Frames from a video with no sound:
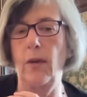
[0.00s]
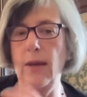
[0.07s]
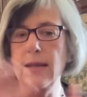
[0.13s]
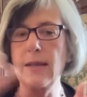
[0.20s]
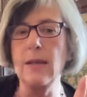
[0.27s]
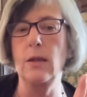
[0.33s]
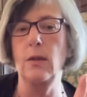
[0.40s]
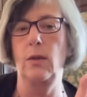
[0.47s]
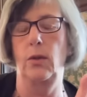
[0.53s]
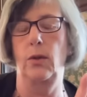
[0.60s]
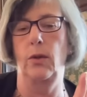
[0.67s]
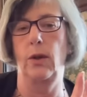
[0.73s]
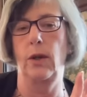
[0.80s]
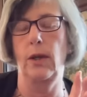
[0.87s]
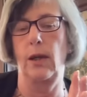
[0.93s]
this
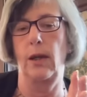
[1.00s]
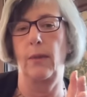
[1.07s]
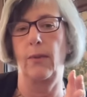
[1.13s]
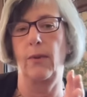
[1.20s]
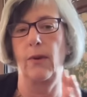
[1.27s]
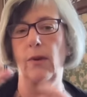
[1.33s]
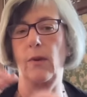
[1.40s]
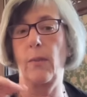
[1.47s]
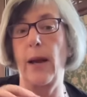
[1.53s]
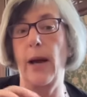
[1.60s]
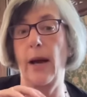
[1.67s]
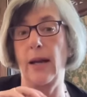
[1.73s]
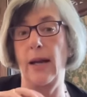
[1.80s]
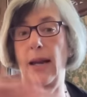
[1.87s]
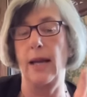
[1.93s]
lunar eclipse is
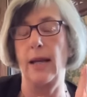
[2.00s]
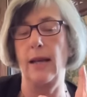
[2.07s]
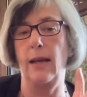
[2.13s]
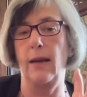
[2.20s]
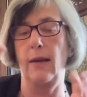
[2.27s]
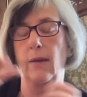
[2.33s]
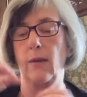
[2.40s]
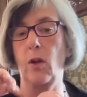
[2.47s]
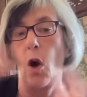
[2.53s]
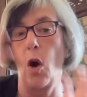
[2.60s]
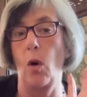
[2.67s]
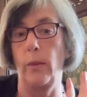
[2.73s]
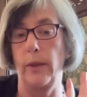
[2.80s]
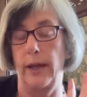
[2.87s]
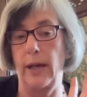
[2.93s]
about endings,
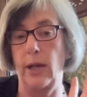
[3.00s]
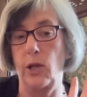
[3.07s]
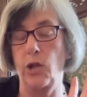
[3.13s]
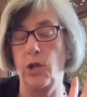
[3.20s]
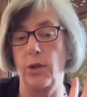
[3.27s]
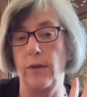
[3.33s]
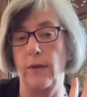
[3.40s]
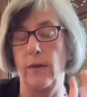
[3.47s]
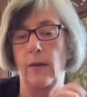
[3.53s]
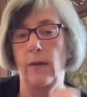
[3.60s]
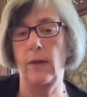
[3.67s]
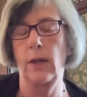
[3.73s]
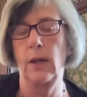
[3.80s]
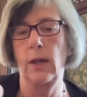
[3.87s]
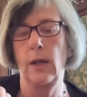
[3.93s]

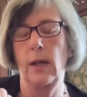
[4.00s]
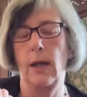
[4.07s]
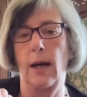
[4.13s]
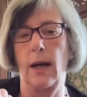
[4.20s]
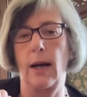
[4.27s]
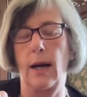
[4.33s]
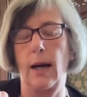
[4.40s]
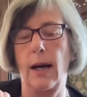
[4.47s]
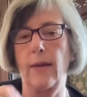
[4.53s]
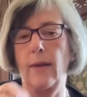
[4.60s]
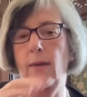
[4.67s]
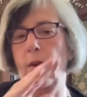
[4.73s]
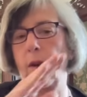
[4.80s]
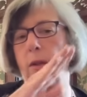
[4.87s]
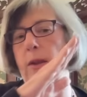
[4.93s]
culminations.
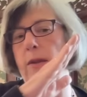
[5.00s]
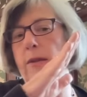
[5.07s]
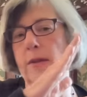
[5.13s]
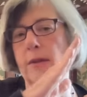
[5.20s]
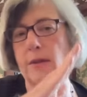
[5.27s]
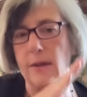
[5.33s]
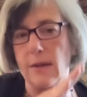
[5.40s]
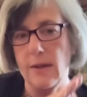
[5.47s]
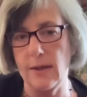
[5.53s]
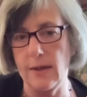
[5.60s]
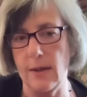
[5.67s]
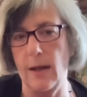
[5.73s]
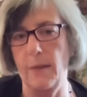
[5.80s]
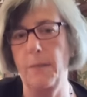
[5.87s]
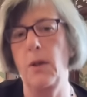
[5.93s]
And so there's this
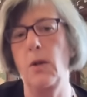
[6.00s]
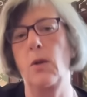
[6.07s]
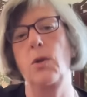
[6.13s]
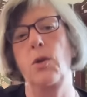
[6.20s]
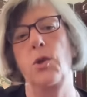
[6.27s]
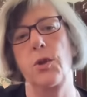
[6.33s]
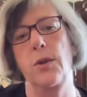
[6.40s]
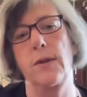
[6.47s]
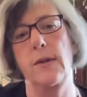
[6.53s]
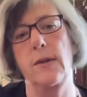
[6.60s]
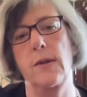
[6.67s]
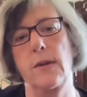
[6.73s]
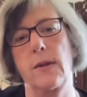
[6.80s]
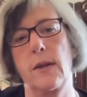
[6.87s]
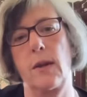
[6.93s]

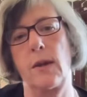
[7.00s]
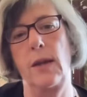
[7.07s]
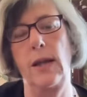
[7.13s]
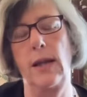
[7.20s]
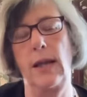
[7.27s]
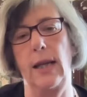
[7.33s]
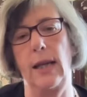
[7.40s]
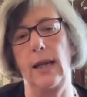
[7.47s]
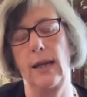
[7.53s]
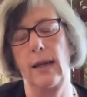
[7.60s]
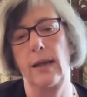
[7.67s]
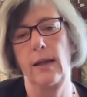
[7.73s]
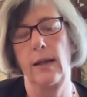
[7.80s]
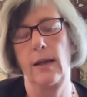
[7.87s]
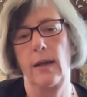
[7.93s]
subconscious thinking
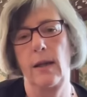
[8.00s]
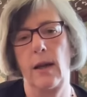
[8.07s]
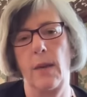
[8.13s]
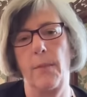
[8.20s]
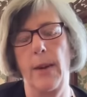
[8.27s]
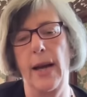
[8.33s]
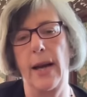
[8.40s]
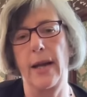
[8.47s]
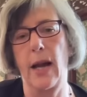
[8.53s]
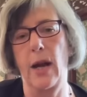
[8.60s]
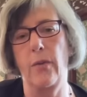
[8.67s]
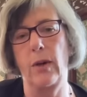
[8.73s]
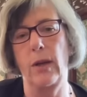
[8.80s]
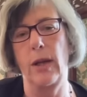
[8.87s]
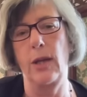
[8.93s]
about
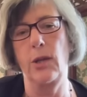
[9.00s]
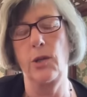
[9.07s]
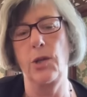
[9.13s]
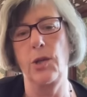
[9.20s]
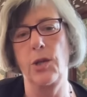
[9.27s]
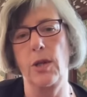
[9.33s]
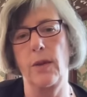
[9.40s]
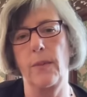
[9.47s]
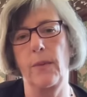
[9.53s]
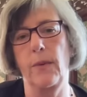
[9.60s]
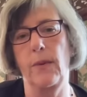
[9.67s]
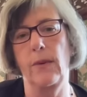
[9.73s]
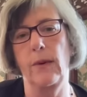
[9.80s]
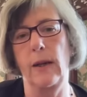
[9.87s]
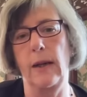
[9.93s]
our
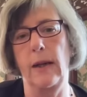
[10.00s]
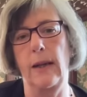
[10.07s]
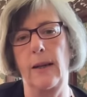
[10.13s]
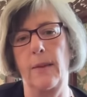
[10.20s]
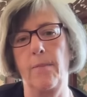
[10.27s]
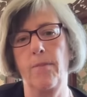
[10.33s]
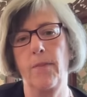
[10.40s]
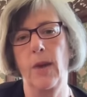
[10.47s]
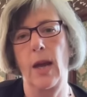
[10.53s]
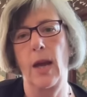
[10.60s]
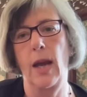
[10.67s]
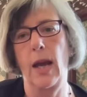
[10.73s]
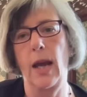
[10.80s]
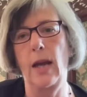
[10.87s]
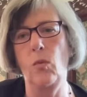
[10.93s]
relationships and
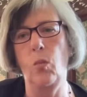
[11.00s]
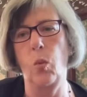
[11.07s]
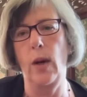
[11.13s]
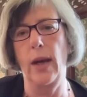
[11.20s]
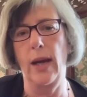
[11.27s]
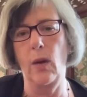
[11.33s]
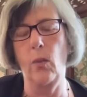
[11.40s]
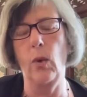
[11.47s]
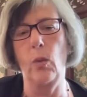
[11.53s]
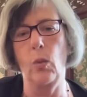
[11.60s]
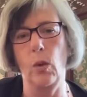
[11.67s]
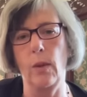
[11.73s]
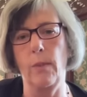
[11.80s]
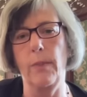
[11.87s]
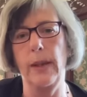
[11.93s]
where we
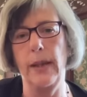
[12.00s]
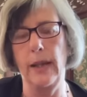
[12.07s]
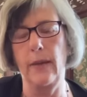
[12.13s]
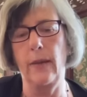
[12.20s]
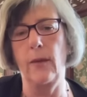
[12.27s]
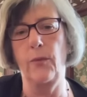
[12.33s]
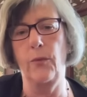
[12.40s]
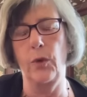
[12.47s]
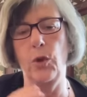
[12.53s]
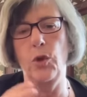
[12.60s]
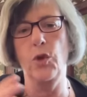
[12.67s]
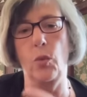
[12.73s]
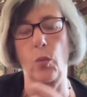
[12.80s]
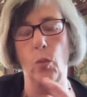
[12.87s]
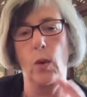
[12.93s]
want to be in the
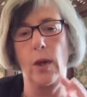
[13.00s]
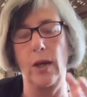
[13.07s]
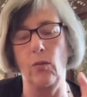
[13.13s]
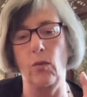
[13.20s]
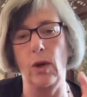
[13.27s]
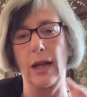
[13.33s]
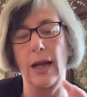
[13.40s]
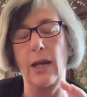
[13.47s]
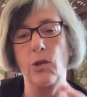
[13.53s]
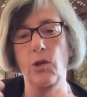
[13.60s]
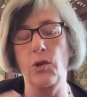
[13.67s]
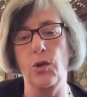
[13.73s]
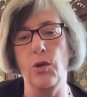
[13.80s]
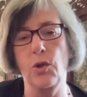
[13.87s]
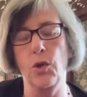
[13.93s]
future in
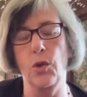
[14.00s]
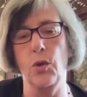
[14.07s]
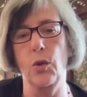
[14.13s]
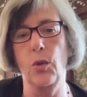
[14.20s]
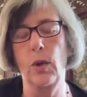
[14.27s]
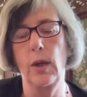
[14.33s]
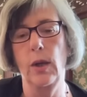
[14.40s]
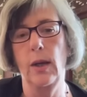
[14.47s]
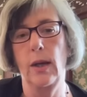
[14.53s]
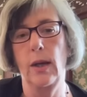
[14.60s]
relation to